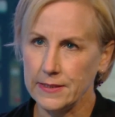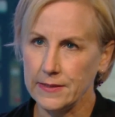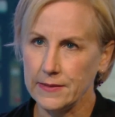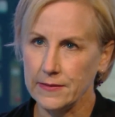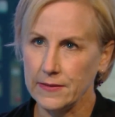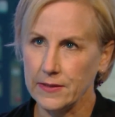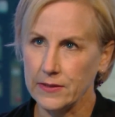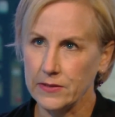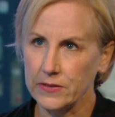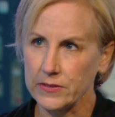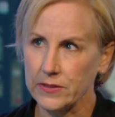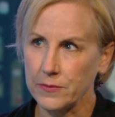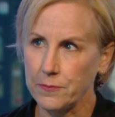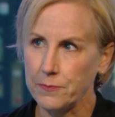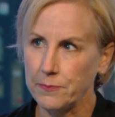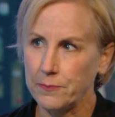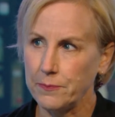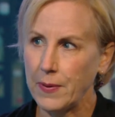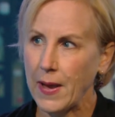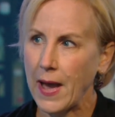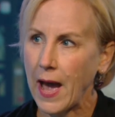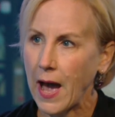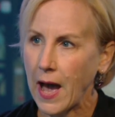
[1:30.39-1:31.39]
there's a
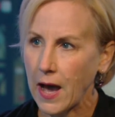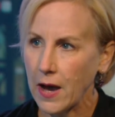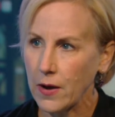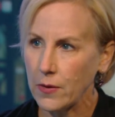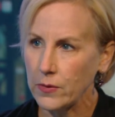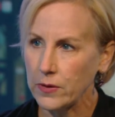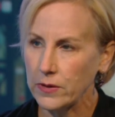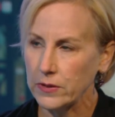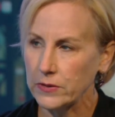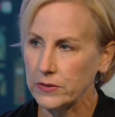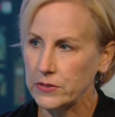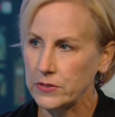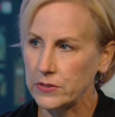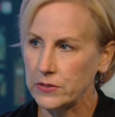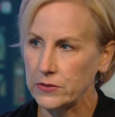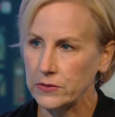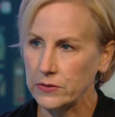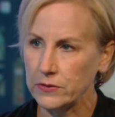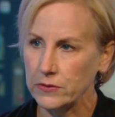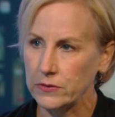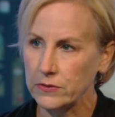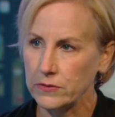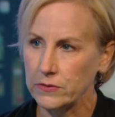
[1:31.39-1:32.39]
power
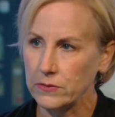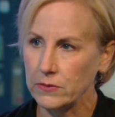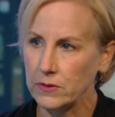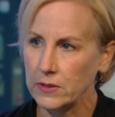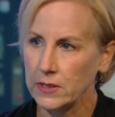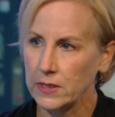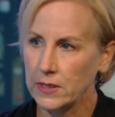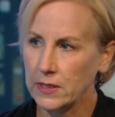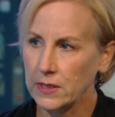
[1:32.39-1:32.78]
to